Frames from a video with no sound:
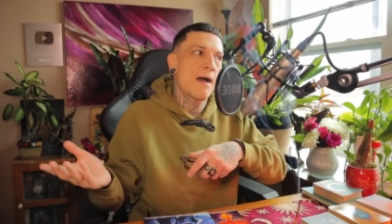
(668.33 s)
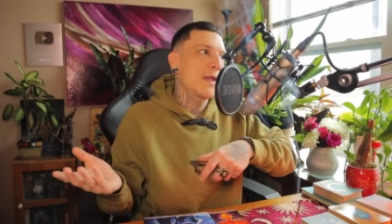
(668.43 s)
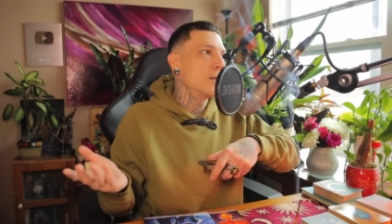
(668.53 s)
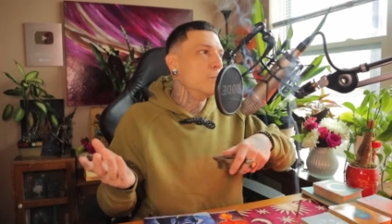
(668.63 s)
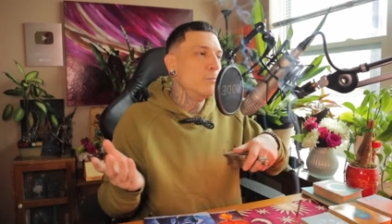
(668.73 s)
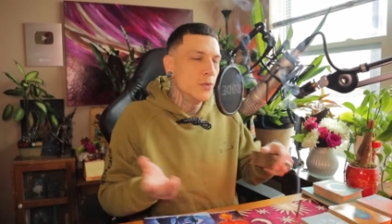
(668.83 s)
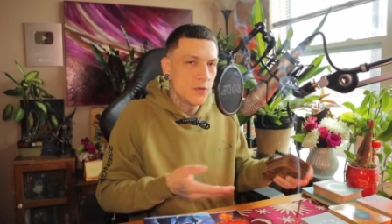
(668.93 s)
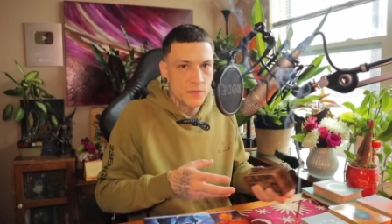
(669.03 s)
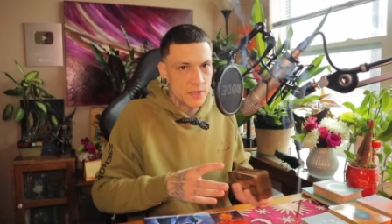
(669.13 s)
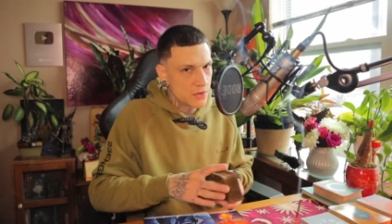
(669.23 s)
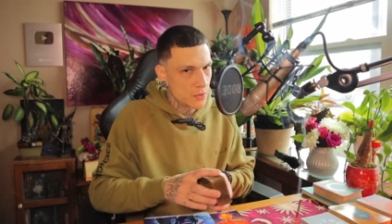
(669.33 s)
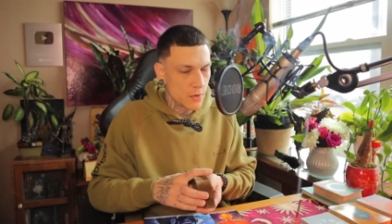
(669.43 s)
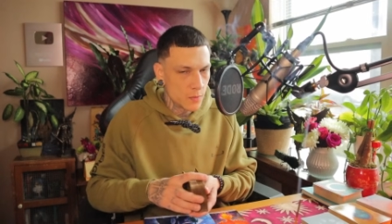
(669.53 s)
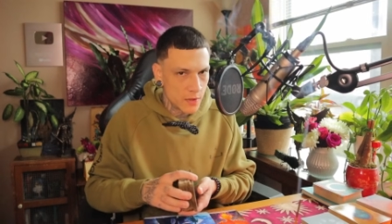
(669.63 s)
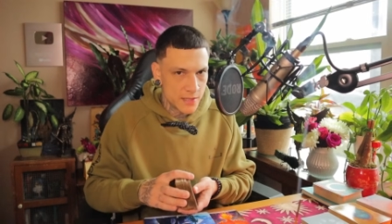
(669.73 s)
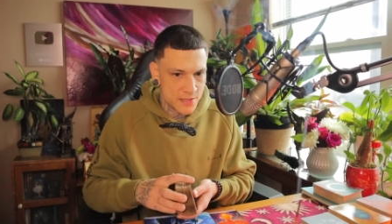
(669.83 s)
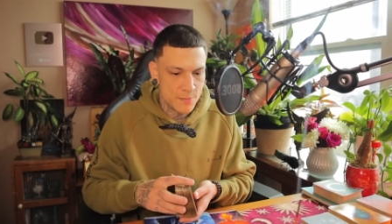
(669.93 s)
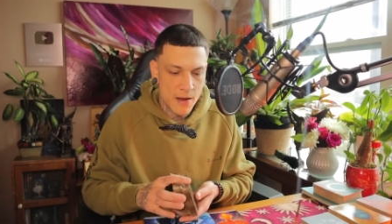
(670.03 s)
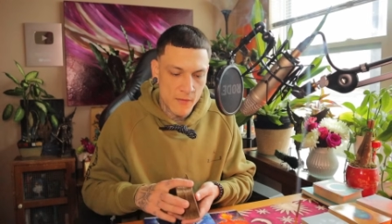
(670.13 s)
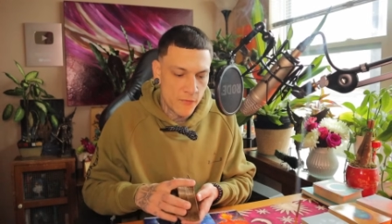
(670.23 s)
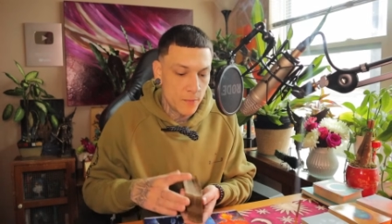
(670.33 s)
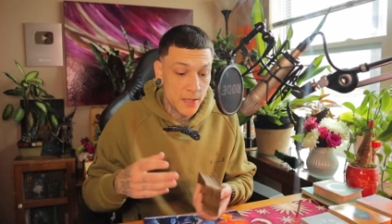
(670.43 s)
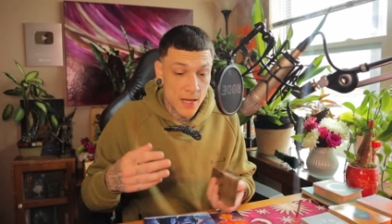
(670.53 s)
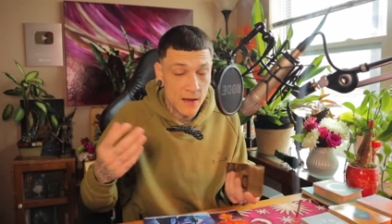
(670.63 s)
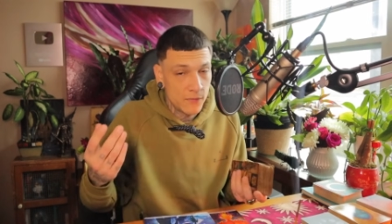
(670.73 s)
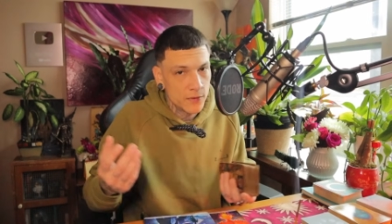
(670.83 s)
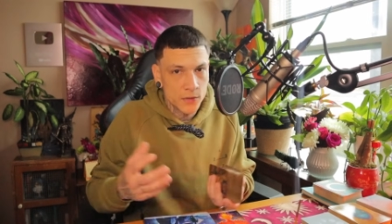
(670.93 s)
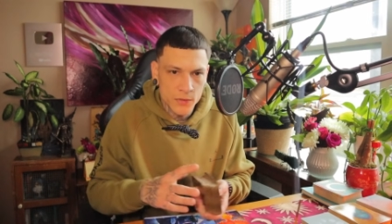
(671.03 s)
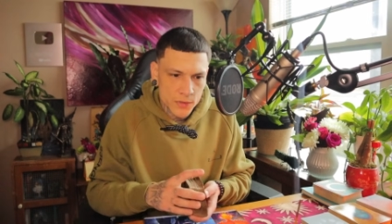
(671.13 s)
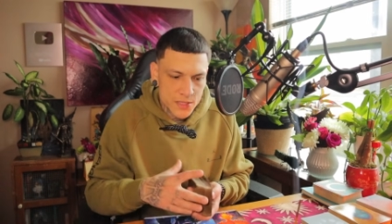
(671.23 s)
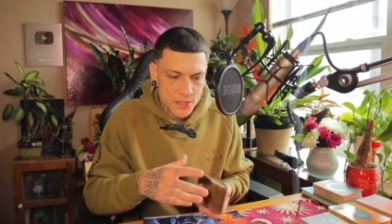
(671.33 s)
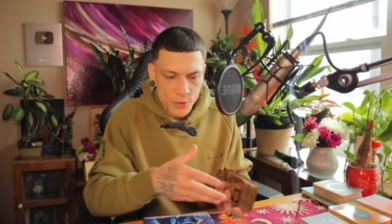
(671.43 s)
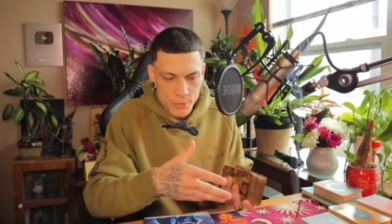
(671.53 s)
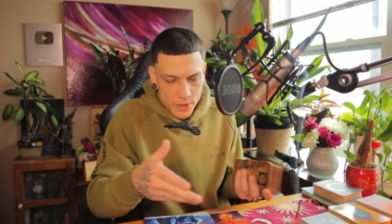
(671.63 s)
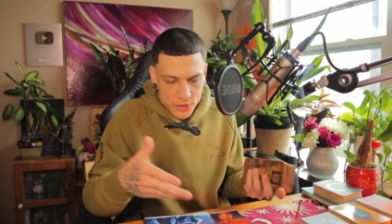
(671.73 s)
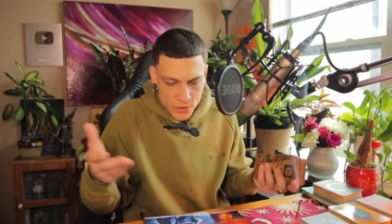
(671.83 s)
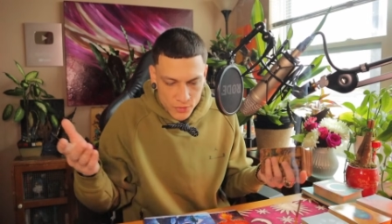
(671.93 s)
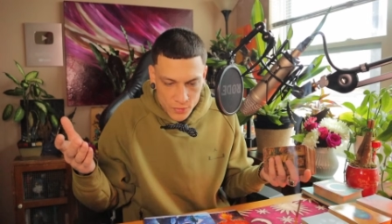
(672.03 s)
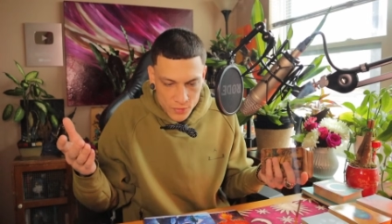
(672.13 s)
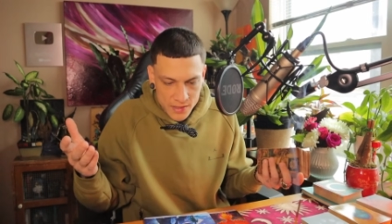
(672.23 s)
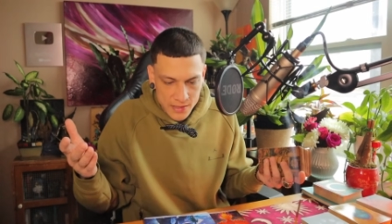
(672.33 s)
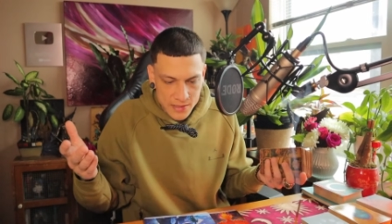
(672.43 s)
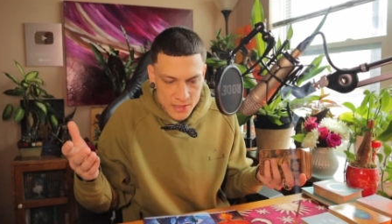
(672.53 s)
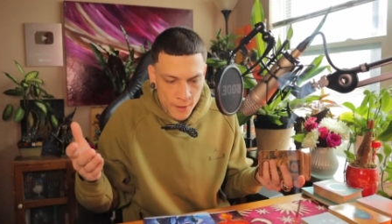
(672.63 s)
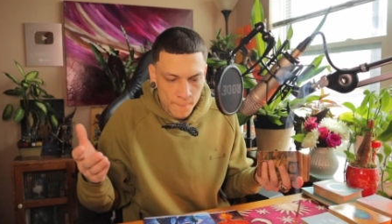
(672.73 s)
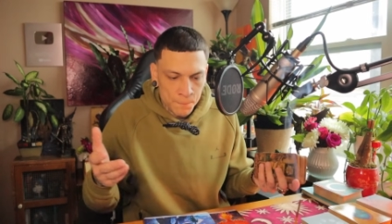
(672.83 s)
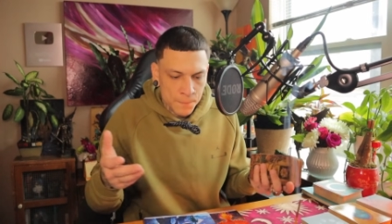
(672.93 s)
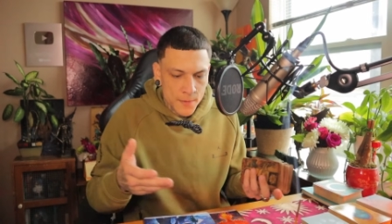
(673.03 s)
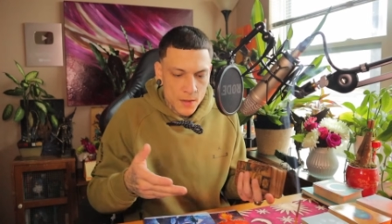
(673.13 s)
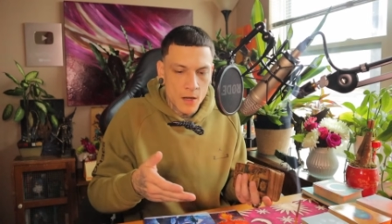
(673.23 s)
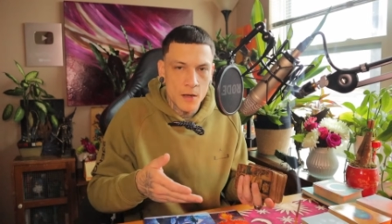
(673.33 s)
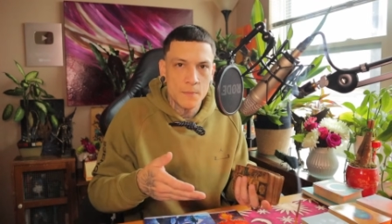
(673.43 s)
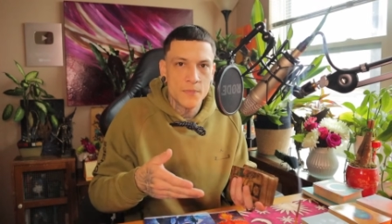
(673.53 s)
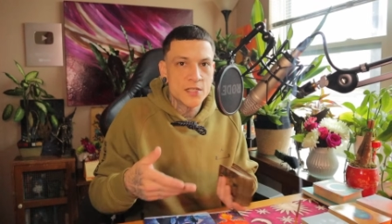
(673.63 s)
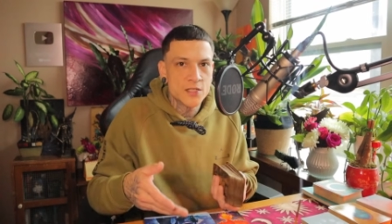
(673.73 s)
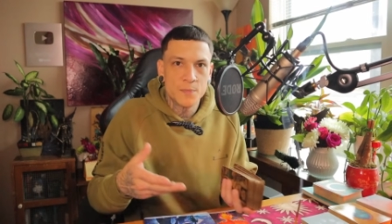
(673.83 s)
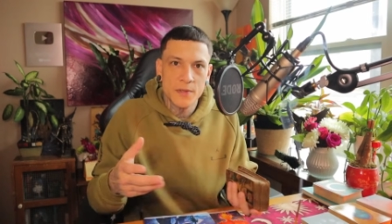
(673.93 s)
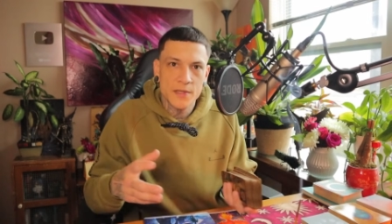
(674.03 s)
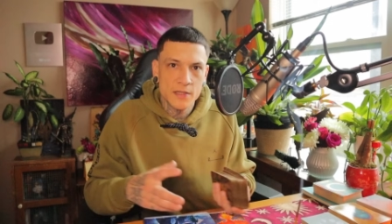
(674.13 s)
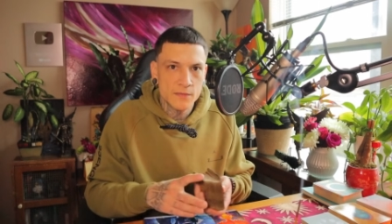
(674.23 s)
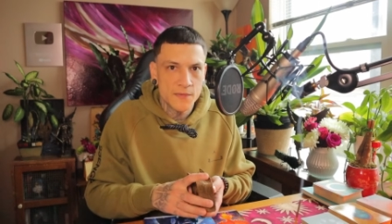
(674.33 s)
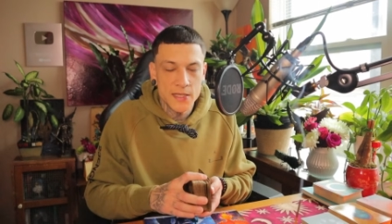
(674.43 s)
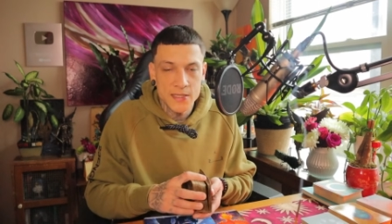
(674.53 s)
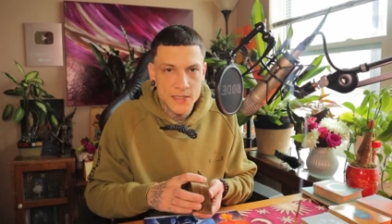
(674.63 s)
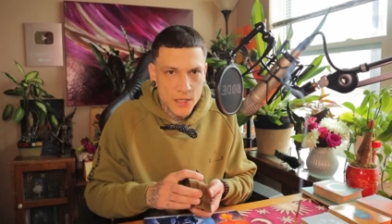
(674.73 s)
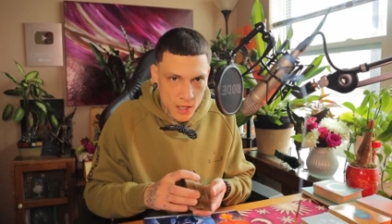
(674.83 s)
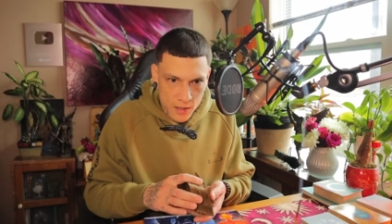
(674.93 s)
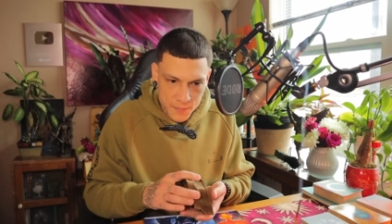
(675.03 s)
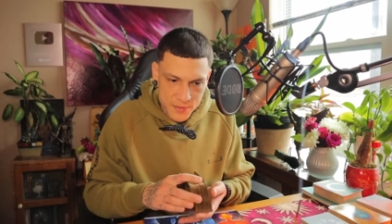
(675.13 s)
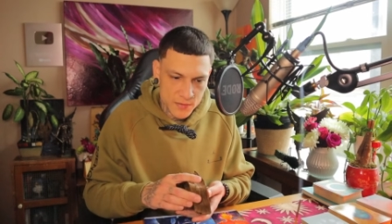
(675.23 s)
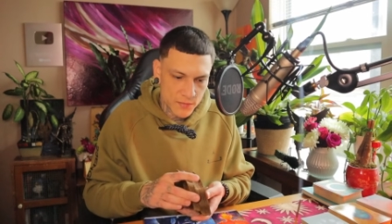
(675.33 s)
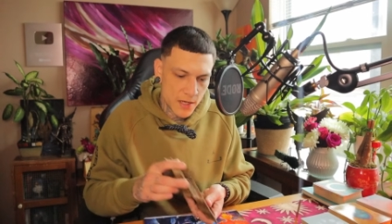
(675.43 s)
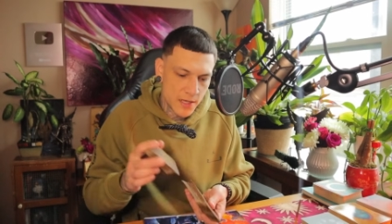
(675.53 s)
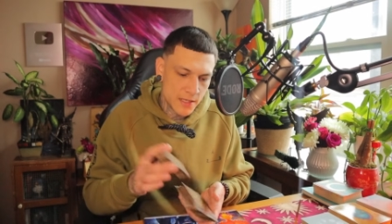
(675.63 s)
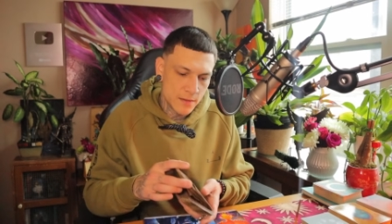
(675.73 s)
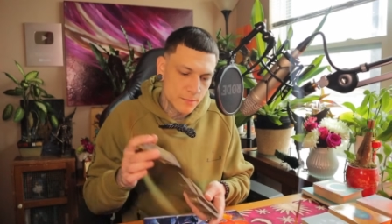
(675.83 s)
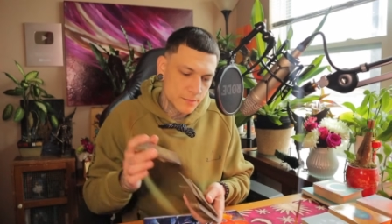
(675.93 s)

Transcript: I am moving toward what is meant for me. I've learned so much through these, the spilling of these cups, right?